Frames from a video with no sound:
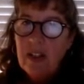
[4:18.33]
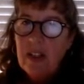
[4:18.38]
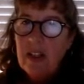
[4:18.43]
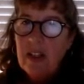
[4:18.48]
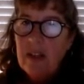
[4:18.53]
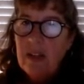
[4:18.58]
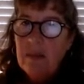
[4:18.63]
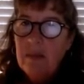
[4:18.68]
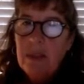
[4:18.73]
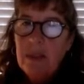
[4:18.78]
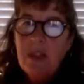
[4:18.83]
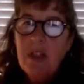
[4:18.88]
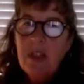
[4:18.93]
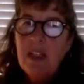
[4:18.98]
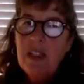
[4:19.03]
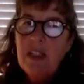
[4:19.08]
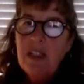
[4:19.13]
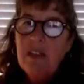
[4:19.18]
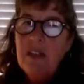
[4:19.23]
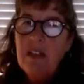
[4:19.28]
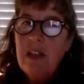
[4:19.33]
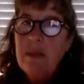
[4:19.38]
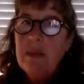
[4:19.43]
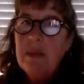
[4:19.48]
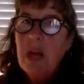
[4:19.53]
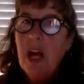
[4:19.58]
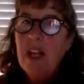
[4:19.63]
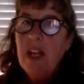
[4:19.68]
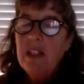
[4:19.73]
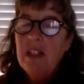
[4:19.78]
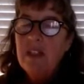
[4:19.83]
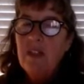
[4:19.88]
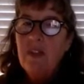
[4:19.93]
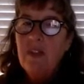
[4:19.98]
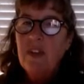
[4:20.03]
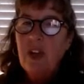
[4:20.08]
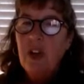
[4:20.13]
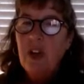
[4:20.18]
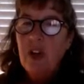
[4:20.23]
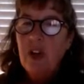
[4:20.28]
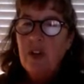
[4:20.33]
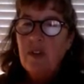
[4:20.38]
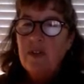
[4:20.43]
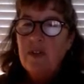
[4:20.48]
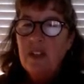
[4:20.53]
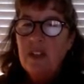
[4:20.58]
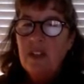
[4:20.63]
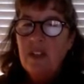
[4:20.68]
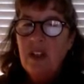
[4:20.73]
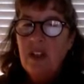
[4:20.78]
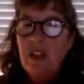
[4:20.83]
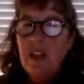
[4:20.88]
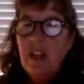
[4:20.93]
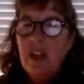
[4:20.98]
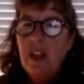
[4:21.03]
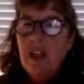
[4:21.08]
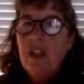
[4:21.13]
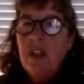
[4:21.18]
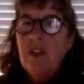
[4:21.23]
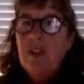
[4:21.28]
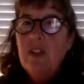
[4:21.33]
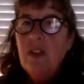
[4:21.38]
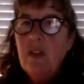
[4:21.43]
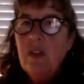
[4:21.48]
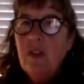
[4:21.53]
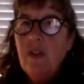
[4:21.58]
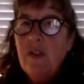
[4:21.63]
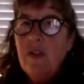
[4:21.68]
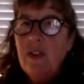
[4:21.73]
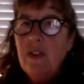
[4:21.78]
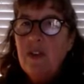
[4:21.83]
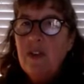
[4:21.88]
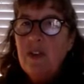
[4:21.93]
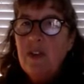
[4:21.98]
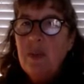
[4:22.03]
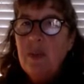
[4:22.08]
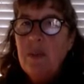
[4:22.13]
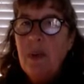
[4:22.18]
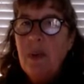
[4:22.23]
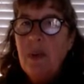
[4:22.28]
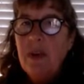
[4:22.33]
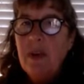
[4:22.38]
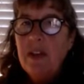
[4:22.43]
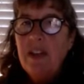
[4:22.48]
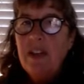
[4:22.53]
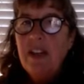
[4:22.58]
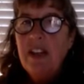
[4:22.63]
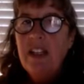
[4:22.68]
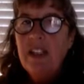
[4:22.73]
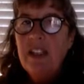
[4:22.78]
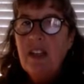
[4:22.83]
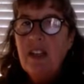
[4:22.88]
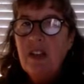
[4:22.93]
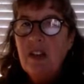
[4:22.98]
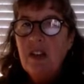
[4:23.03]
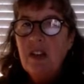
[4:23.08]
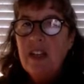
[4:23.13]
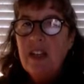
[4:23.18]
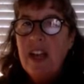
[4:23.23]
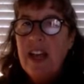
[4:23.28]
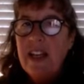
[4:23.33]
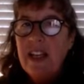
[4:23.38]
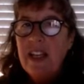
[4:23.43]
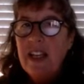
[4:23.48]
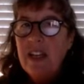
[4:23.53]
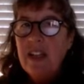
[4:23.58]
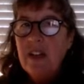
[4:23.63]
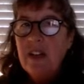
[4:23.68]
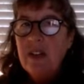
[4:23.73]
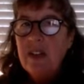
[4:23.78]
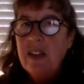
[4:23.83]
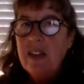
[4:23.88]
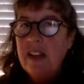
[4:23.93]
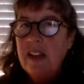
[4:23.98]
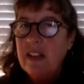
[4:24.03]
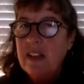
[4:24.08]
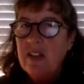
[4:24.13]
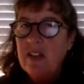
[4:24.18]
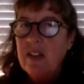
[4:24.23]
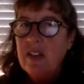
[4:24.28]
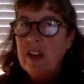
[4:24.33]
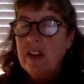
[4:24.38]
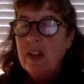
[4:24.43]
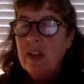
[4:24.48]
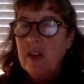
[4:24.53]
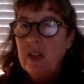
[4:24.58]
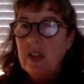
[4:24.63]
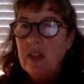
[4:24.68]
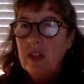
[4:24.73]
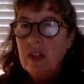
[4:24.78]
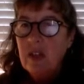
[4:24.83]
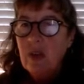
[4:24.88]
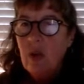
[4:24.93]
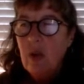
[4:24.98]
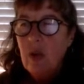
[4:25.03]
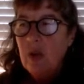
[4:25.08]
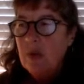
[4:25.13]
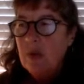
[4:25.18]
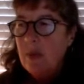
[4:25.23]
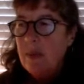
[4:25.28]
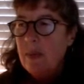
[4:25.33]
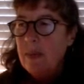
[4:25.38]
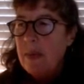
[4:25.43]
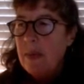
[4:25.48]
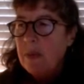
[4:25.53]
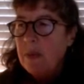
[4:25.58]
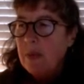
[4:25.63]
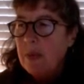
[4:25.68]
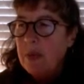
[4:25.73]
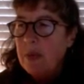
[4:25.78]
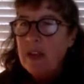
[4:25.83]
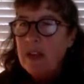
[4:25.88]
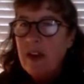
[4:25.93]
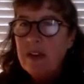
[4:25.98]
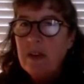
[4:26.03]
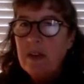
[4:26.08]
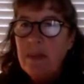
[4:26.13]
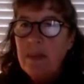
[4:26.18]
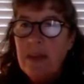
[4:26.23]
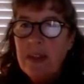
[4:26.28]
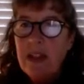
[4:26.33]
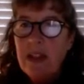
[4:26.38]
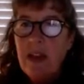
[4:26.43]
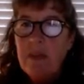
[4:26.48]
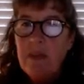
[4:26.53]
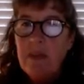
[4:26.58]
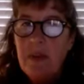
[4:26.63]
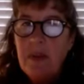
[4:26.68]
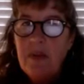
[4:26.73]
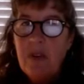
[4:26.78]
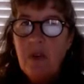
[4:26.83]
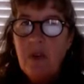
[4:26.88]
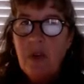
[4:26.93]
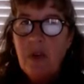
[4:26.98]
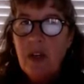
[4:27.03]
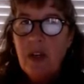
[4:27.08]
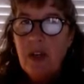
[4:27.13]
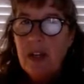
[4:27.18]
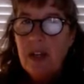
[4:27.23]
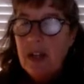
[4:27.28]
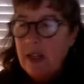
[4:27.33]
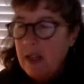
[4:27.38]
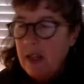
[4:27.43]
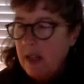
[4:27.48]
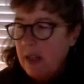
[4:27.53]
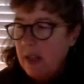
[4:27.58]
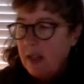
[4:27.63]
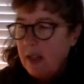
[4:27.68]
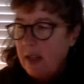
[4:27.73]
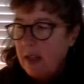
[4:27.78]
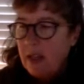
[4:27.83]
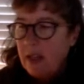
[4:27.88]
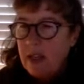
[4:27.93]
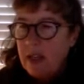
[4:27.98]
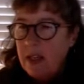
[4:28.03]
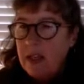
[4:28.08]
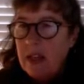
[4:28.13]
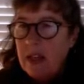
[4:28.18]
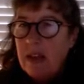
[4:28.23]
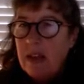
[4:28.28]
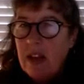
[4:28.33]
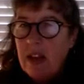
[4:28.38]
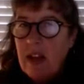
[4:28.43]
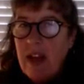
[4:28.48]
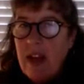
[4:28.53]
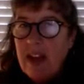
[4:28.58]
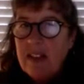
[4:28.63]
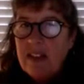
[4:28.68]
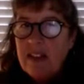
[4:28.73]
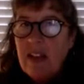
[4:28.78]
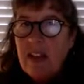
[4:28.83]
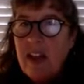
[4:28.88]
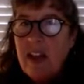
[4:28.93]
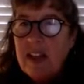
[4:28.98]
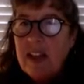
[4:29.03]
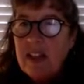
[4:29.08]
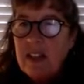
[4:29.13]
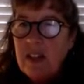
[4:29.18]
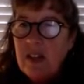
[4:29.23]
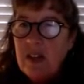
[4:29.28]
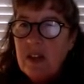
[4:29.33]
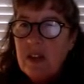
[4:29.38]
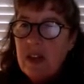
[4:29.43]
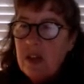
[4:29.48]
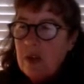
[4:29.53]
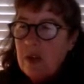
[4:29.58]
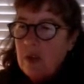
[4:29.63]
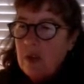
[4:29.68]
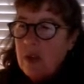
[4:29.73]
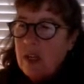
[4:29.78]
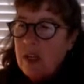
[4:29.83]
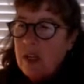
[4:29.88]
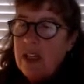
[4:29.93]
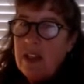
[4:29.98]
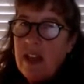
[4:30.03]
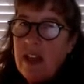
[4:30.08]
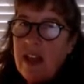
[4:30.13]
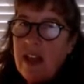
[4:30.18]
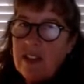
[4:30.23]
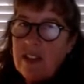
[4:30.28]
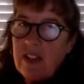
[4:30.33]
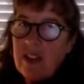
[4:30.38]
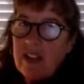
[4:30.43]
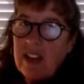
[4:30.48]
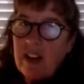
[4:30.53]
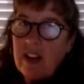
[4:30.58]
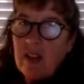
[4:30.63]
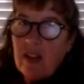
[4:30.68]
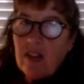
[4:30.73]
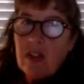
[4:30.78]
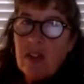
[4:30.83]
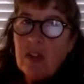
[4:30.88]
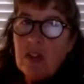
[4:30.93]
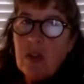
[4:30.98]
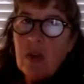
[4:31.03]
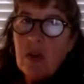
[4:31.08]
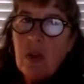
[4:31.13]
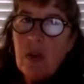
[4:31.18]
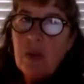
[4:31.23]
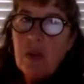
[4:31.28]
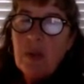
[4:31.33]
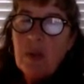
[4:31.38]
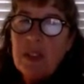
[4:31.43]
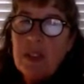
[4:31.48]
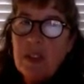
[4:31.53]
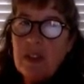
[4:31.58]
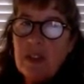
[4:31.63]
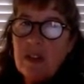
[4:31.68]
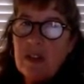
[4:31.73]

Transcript: But you get the same kinds of curves. So the first important thing to look at here is that sterile control. Remember, we talked about that before in the last lecture, that you need that sterile control, which is the